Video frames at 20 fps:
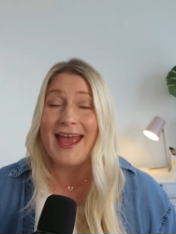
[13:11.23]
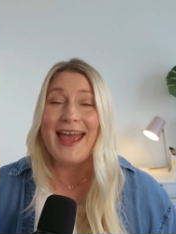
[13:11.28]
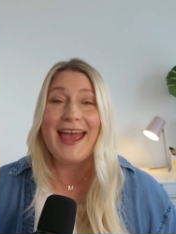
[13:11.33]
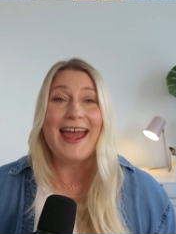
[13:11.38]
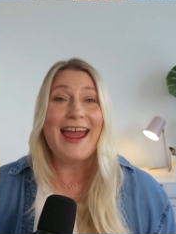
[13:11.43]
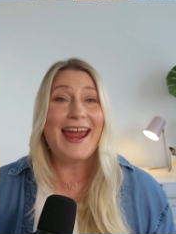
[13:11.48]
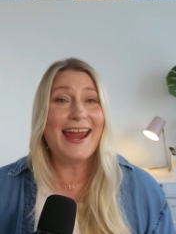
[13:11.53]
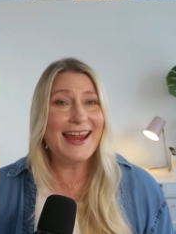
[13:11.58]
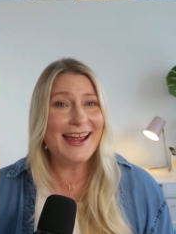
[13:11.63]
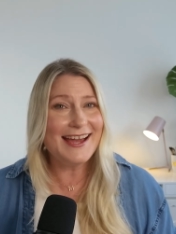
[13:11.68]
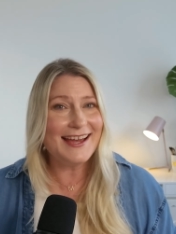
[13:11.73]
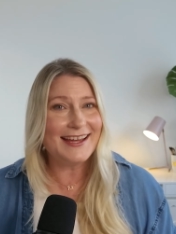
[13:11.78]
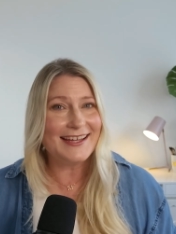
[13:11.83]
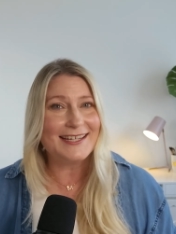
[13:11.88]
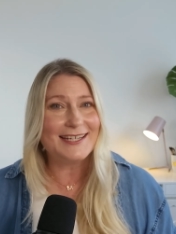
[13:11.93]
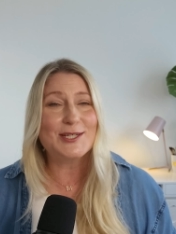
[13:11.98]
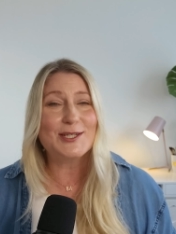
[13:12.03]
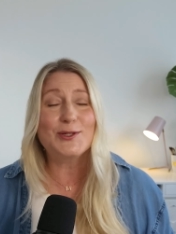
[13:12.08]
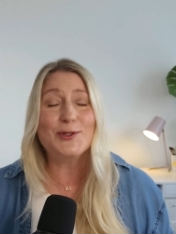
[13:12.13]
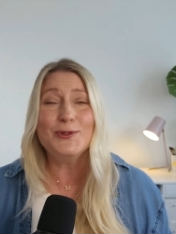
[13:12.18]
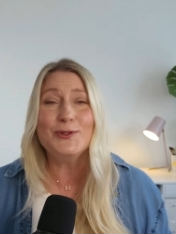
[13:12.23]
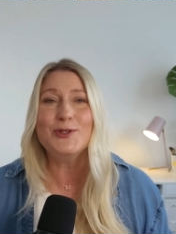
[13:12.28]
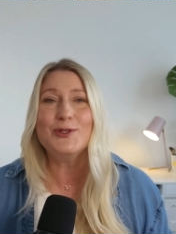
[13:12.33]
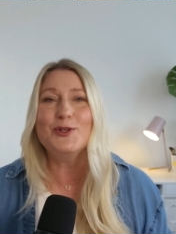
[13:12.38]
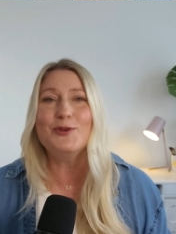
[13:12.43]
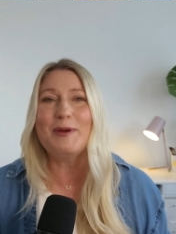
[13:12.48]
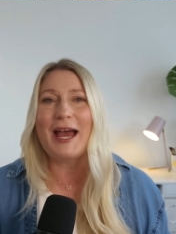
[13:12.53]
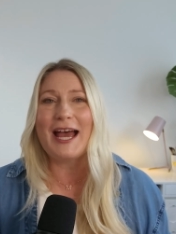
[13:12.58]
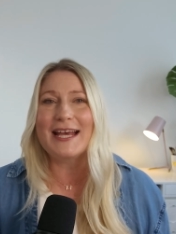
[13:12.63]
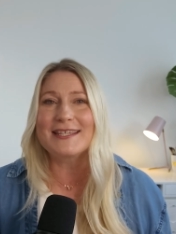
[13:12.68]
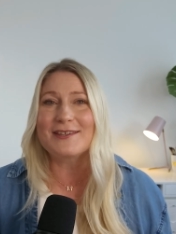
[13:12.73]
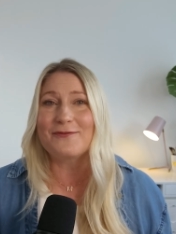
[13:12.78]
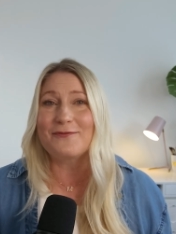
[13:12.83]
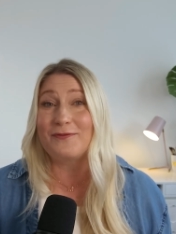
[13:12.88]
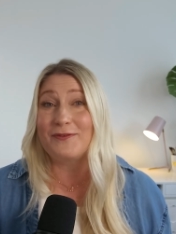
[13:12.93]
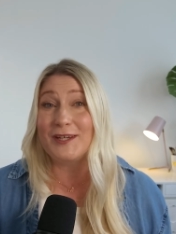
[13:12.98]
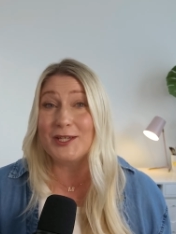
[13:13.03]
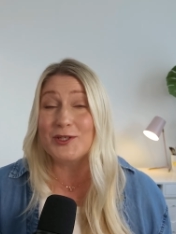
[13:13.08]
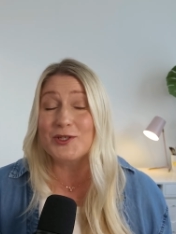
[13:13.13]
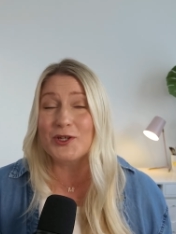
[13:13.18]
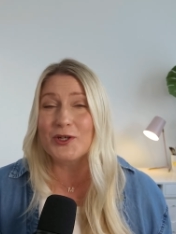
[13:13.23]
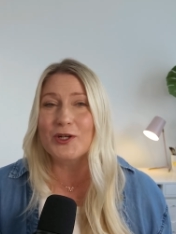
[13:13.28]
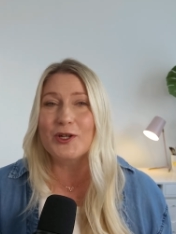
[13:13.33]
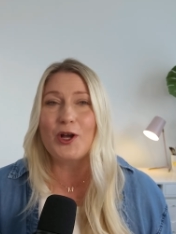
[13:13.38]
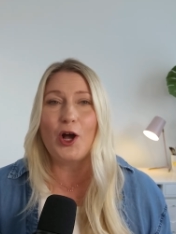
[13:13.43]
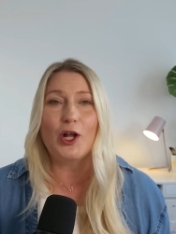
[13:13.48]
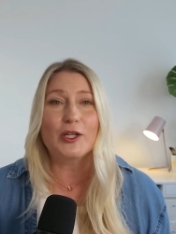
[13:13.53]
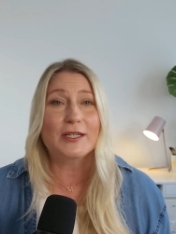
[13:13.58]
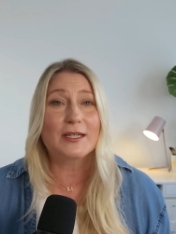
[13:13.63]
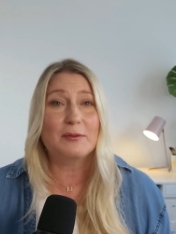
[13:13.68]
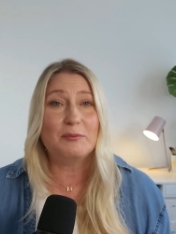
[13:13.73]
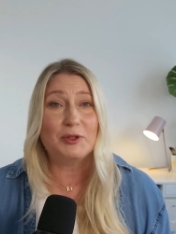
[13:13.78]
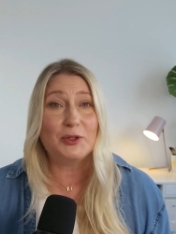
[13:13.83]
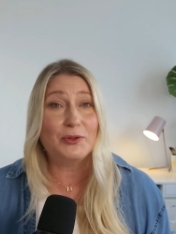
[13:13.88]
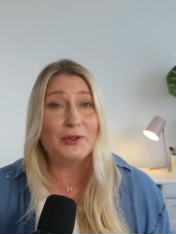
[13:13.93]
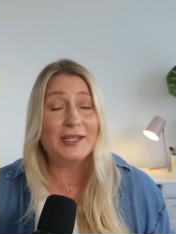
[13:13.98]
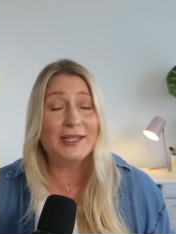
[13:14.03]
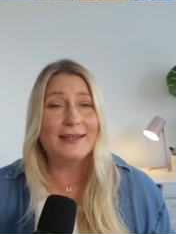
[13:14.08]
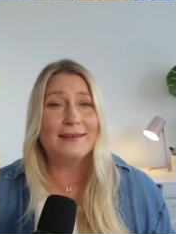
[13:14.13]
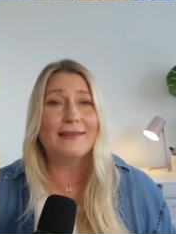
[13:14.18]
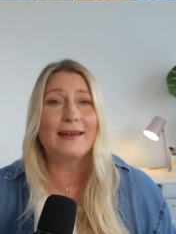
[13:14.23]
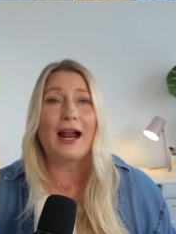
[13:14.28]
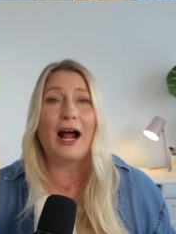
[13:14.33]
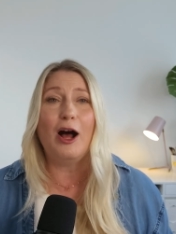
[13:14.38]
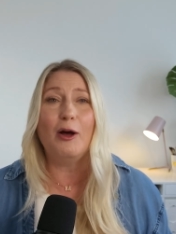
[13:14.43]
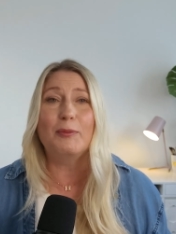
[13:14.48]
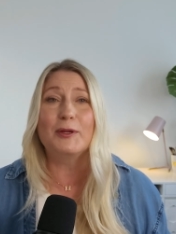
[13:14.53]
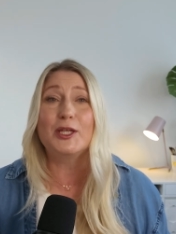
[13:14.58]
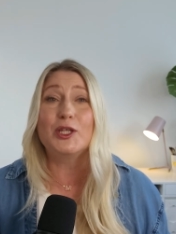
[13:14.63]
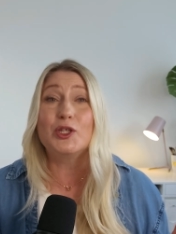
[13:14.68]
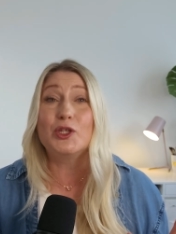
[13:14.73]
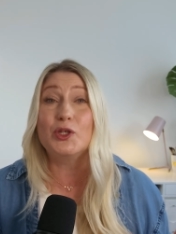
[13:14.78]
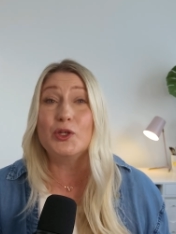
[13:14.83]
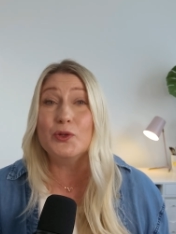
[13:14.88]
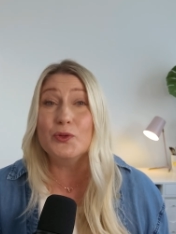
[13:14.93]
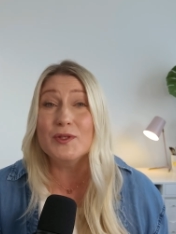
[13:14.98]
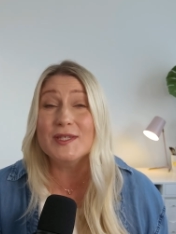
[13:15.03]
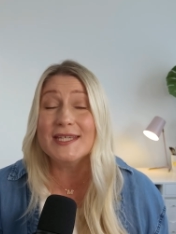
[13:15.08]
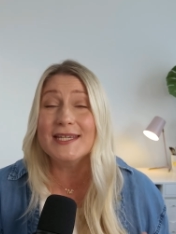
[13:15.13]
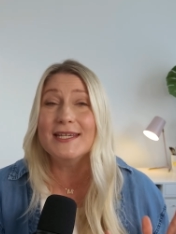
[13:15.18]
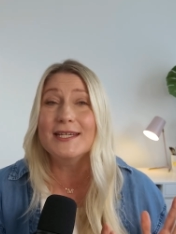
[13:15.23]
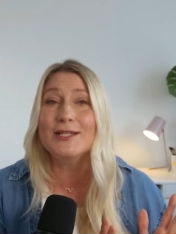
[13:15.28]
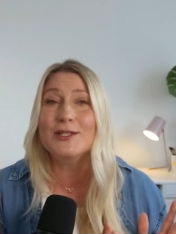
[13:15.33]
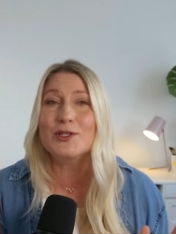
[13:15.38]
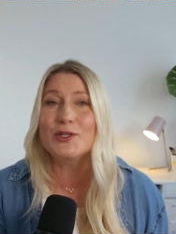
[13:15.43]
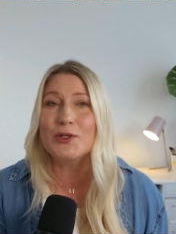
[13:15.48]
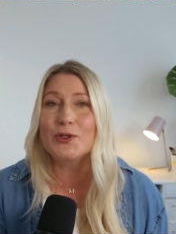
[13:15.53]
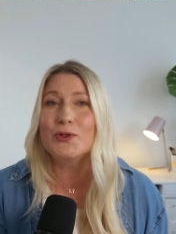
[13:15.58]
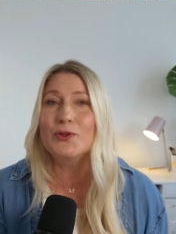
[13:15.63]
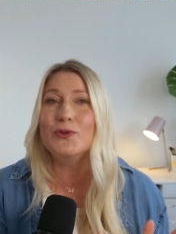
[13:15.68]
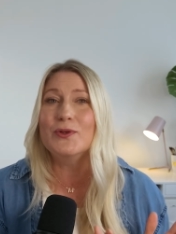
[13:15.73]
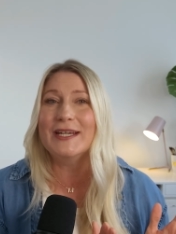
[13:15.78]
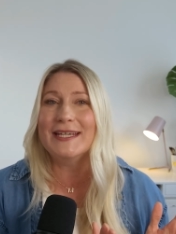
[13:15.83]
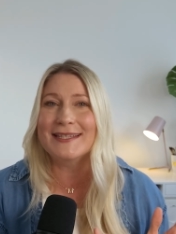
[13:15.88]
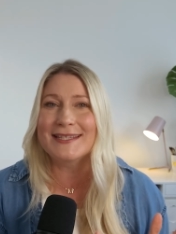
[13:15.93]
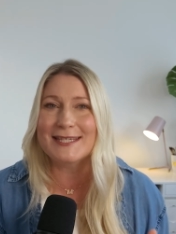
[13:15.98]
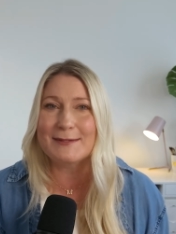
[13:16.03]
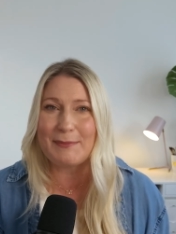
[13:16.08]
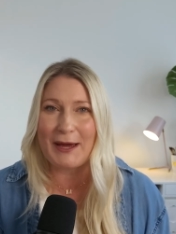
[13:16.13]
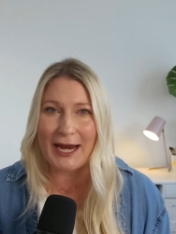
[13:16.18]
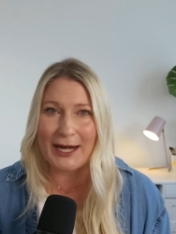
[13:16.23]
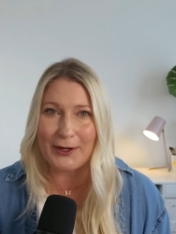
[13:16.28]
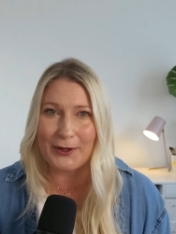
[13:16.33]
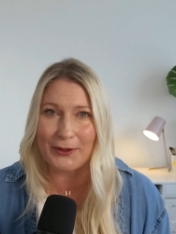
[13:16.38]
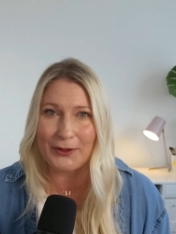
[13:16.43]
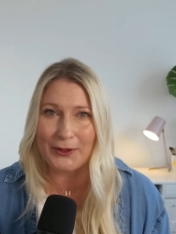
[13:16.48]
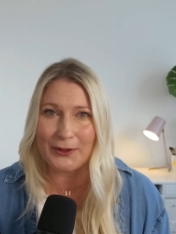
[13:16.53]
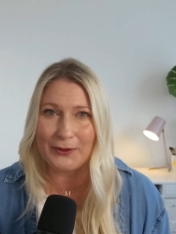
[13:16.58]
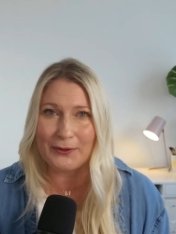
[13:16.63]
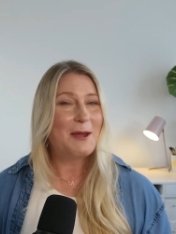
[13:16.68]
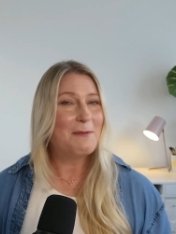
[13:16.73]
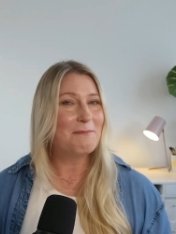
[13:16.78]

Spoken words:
And YouTube has a feature called Community that I'll be using to inspire you.